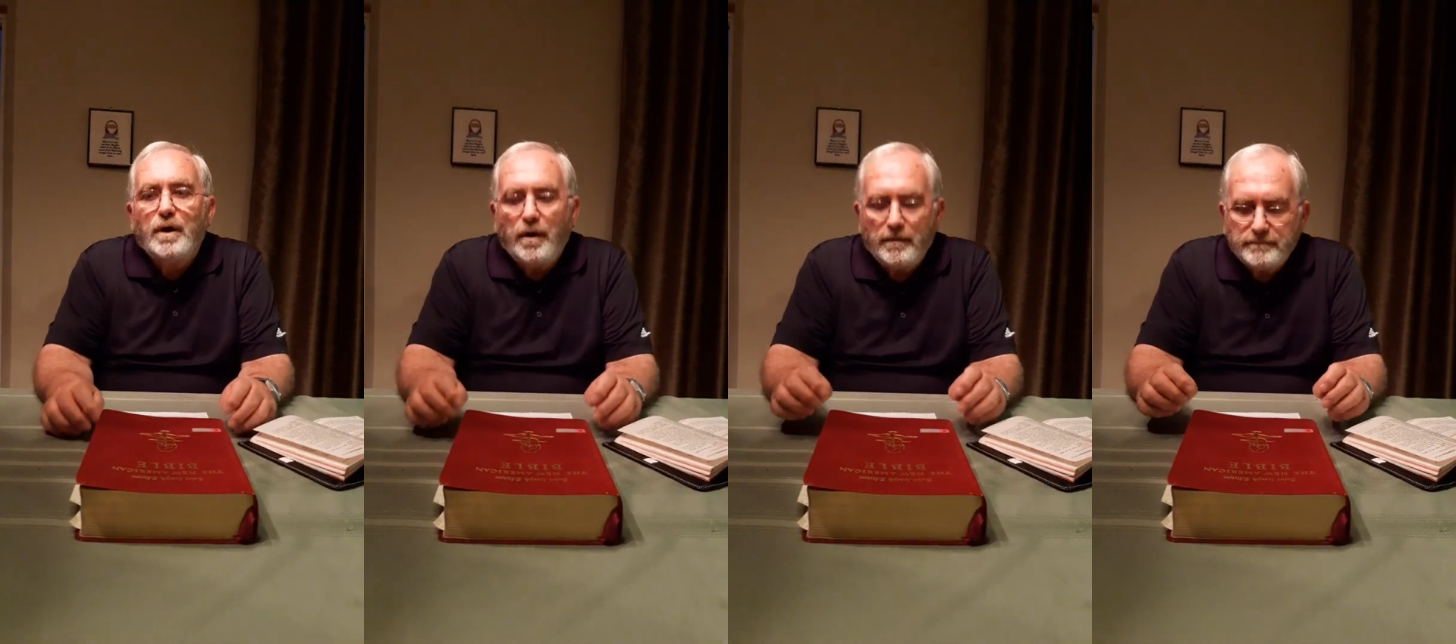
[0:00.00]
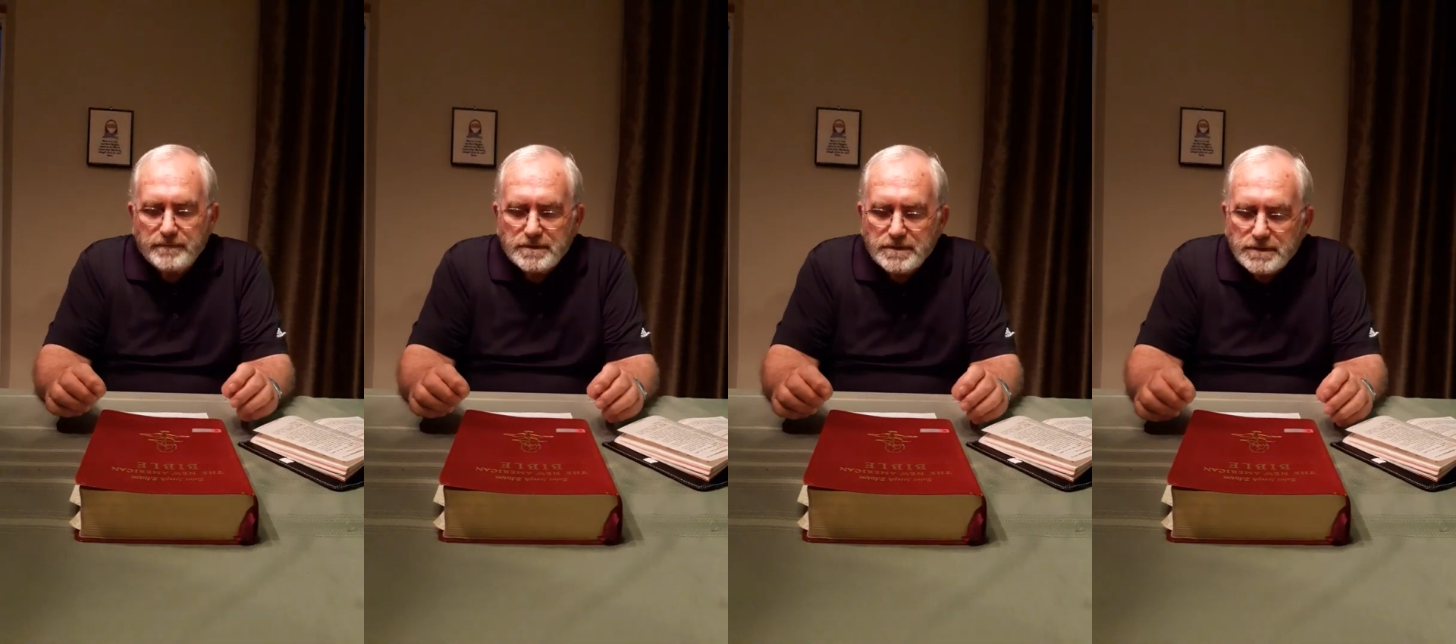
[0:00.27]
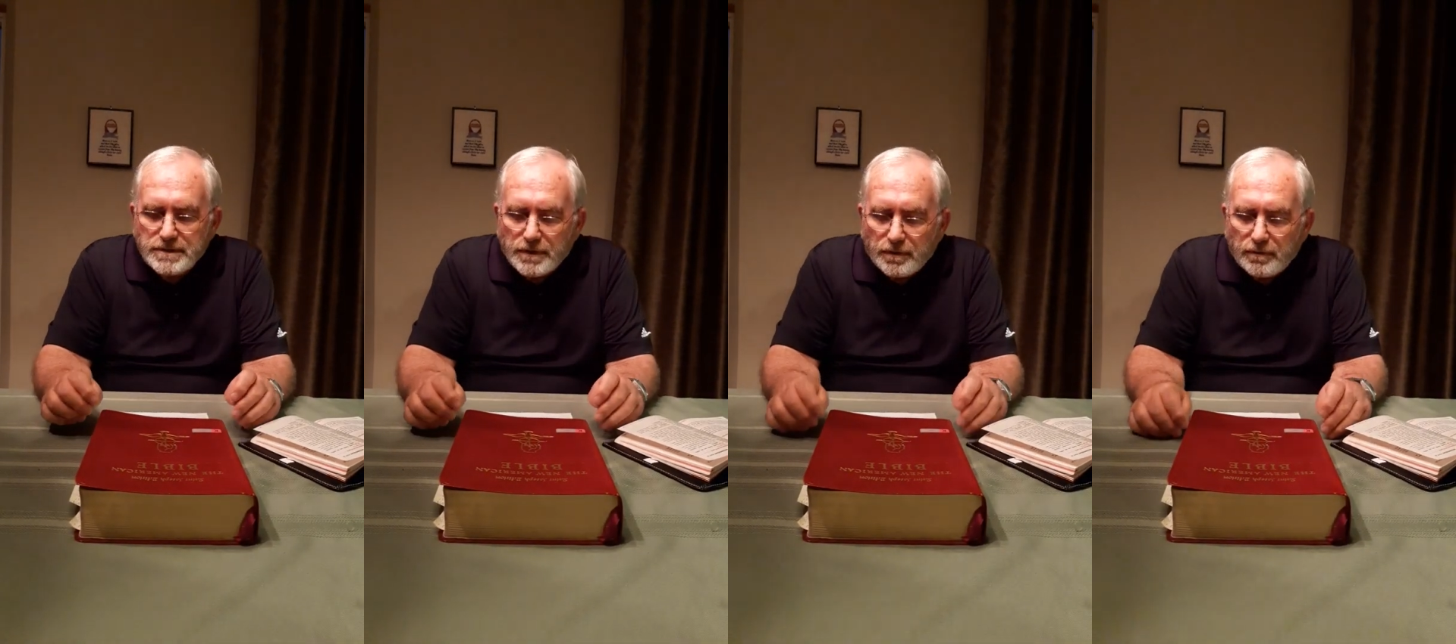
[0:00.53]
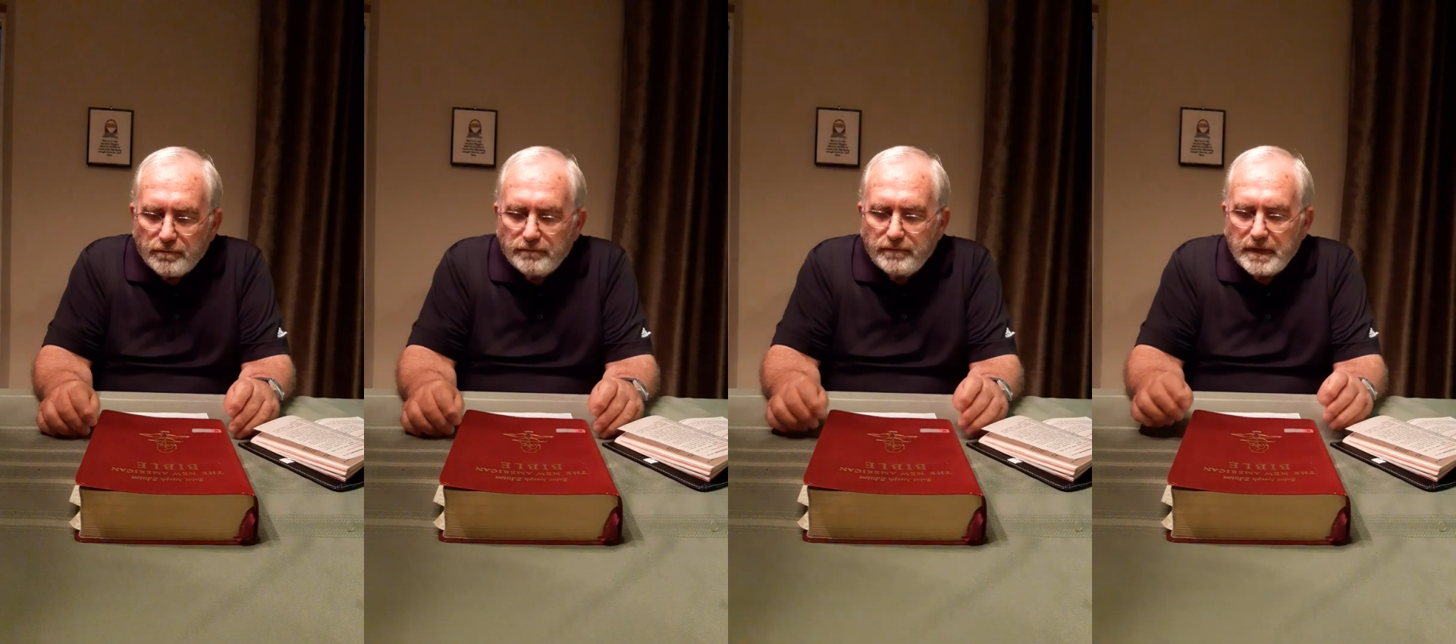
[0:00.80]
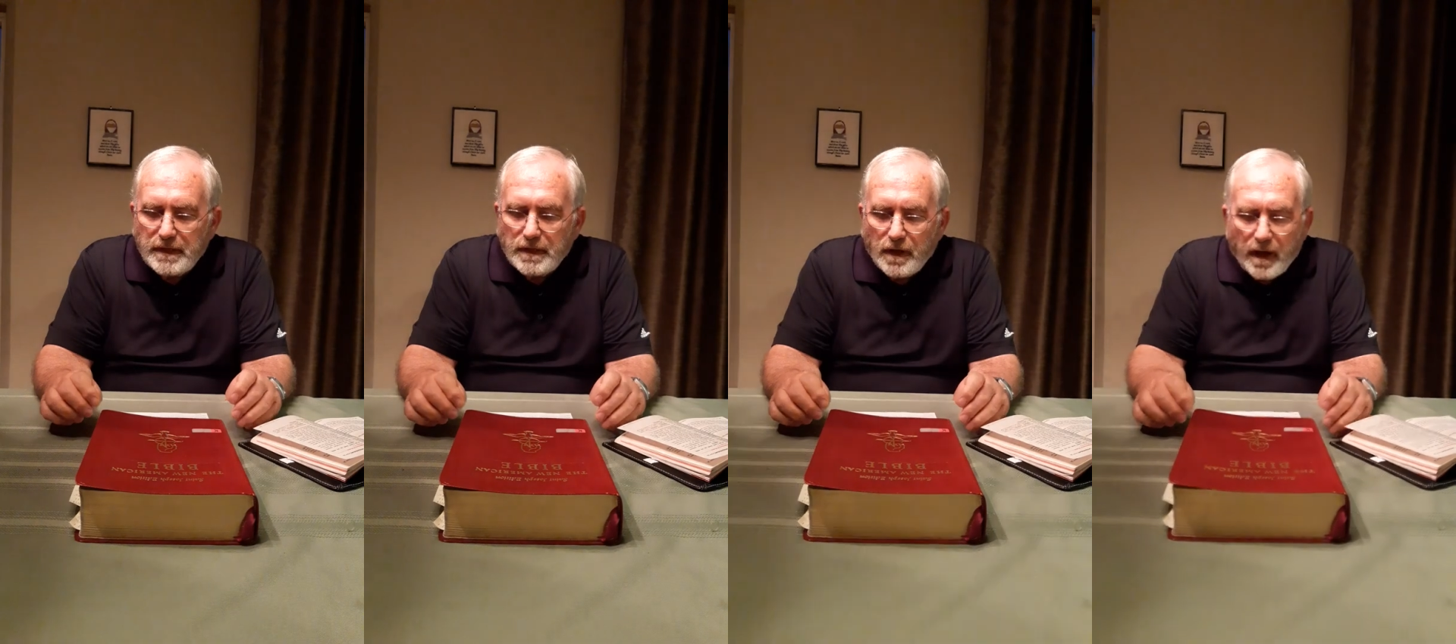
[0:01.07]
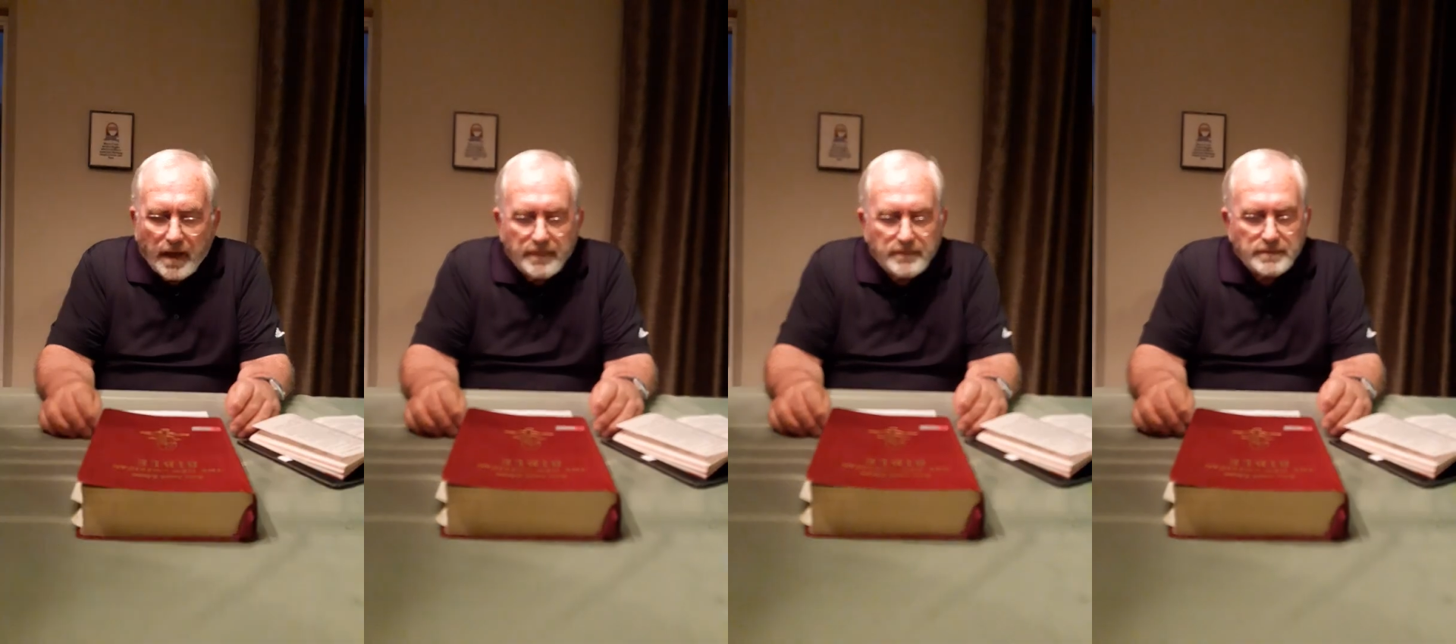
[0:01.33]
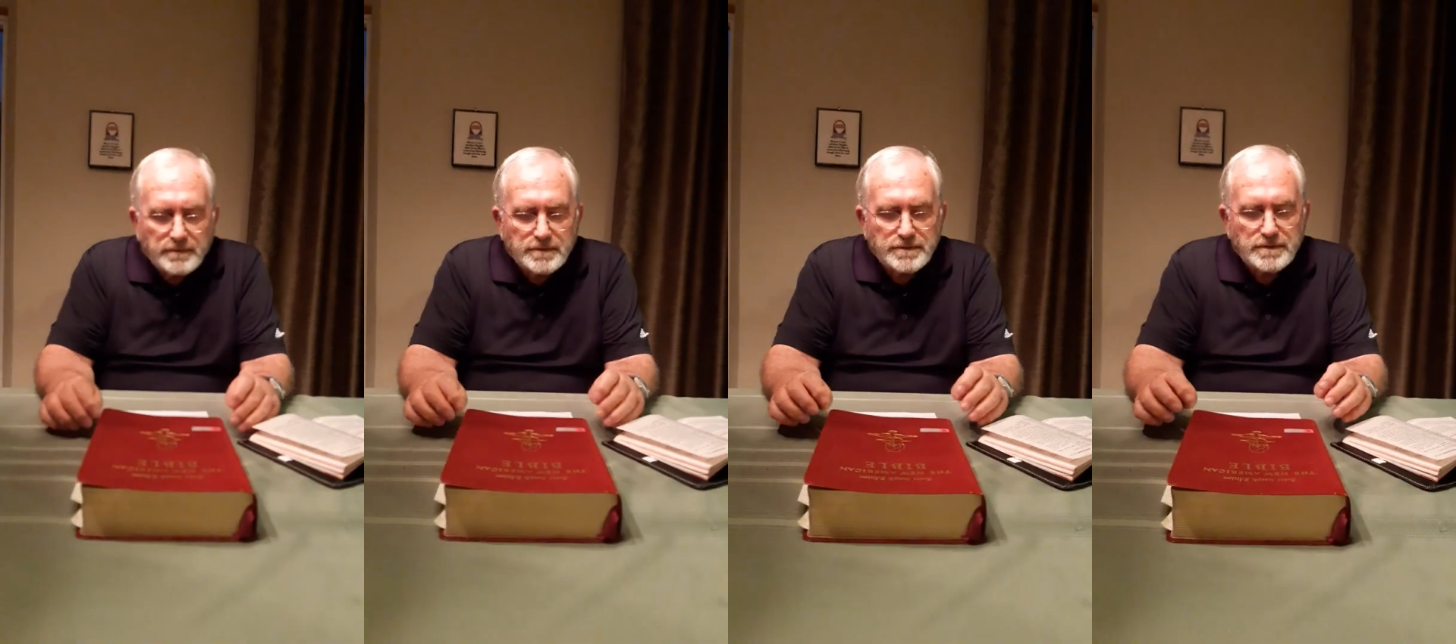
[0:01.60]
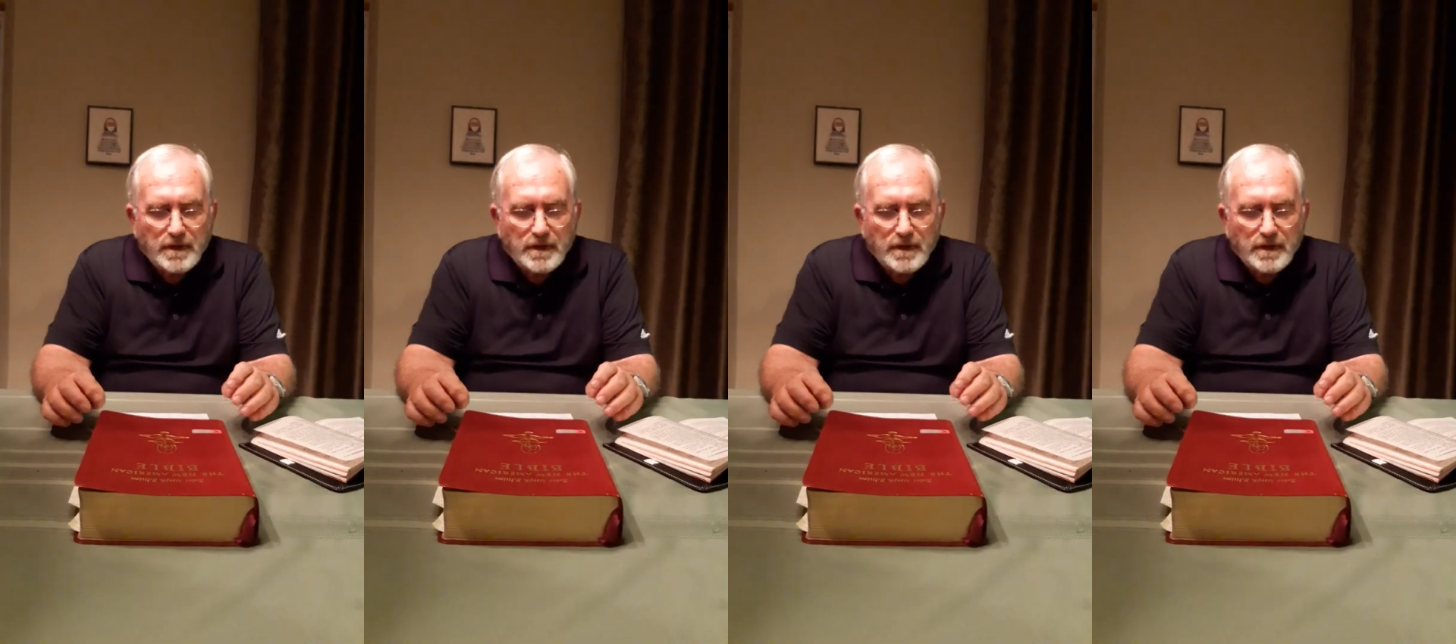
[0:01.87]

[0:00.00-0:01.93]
of serving others,